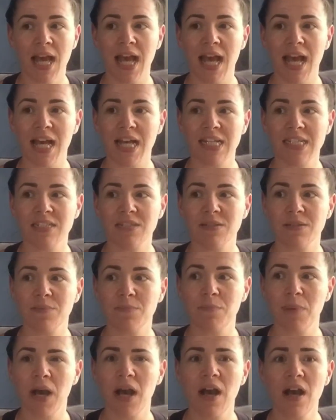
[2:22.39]
And
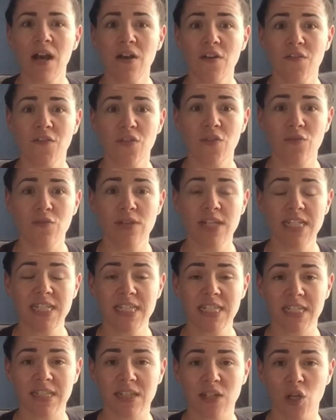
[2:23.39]
part of the
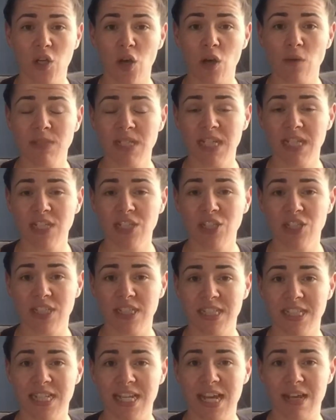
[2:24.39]
reason that accommodation
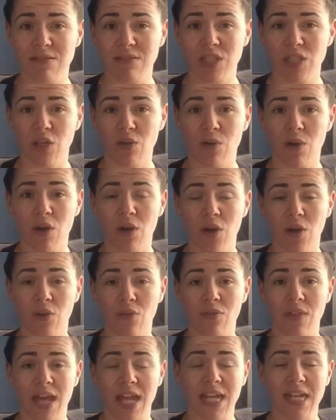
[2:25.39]
is now so high on
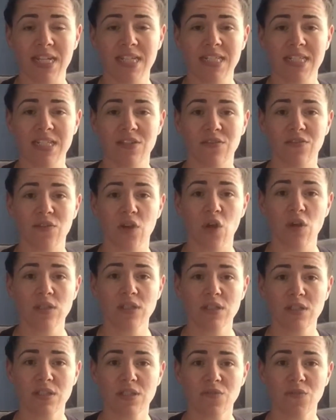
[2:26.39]
that list of
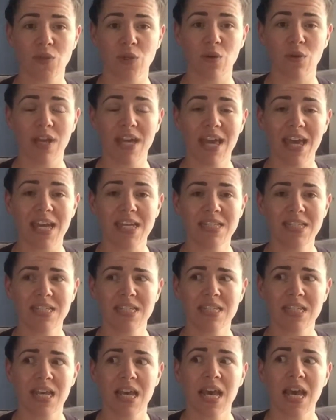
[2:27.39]
costs for your guests